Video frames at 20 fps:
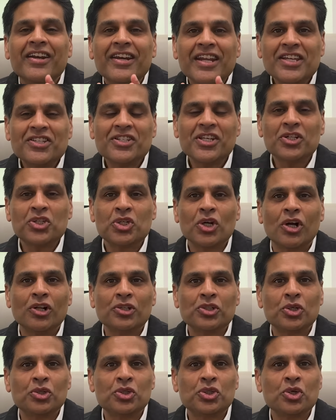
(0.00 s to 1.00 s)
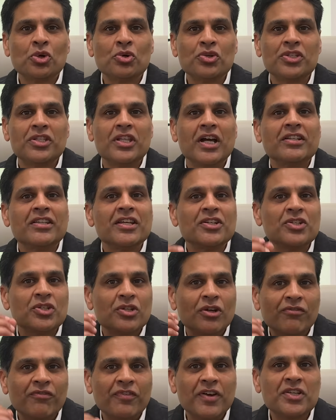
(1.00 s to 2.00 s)
Research also shows that the
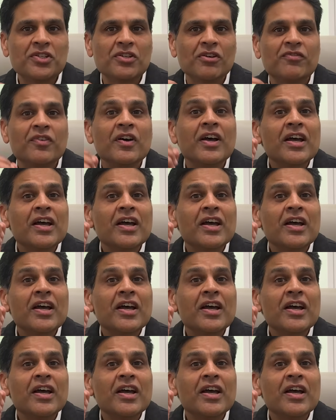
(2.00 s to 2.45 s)
surface of